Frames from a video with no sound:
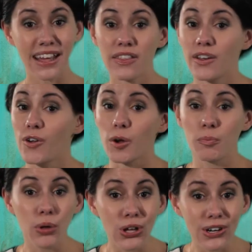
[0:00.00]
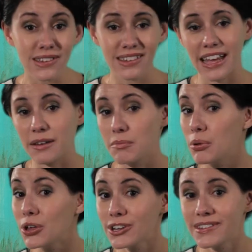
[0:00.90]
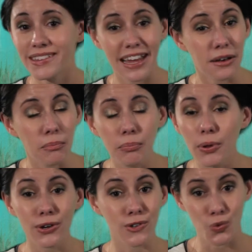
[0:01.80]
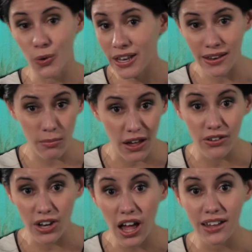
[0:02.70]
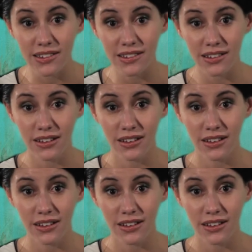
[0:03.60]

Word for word: There are books and books and books written about knots.